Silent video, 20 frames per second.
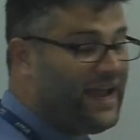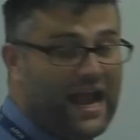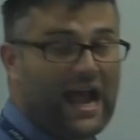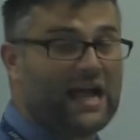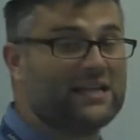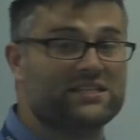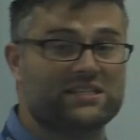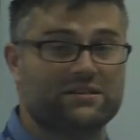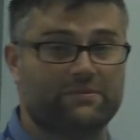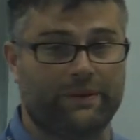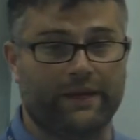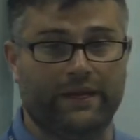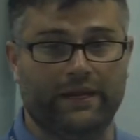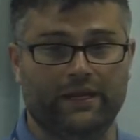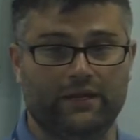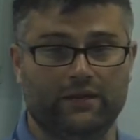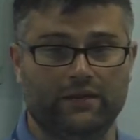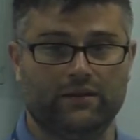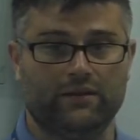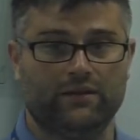has to
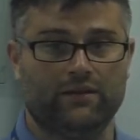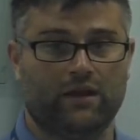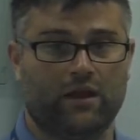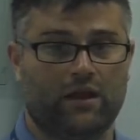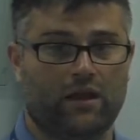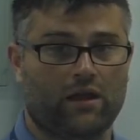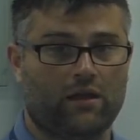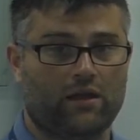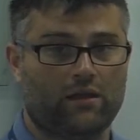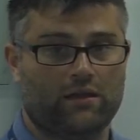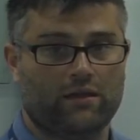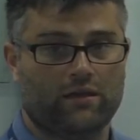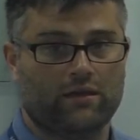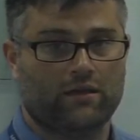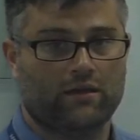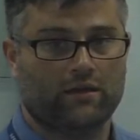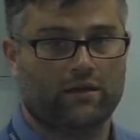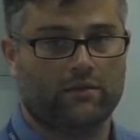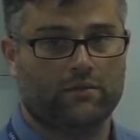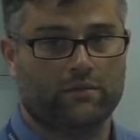be,
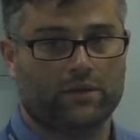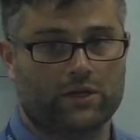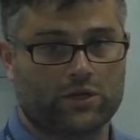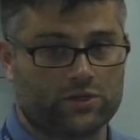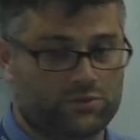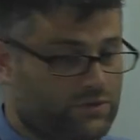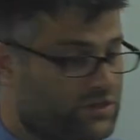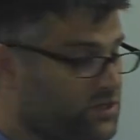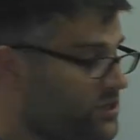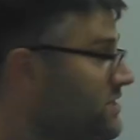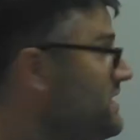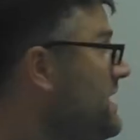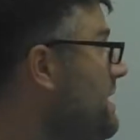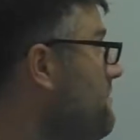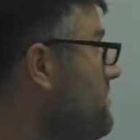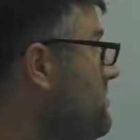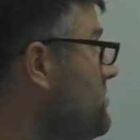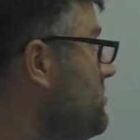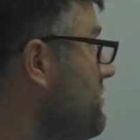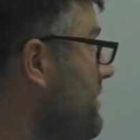because we just
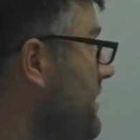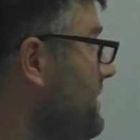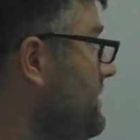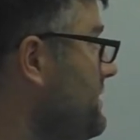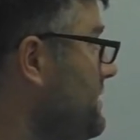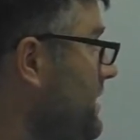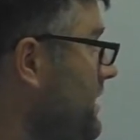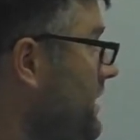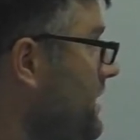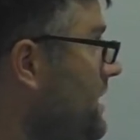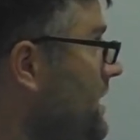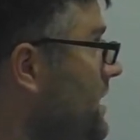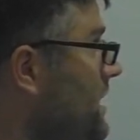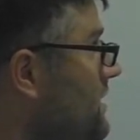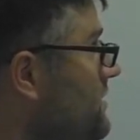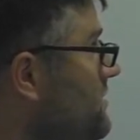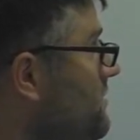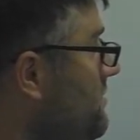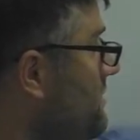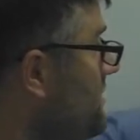demonstrated it.
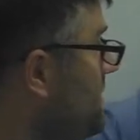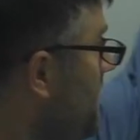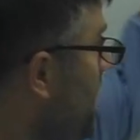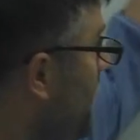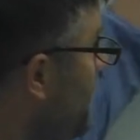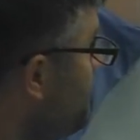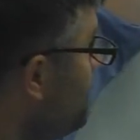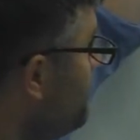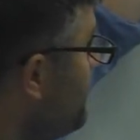So the time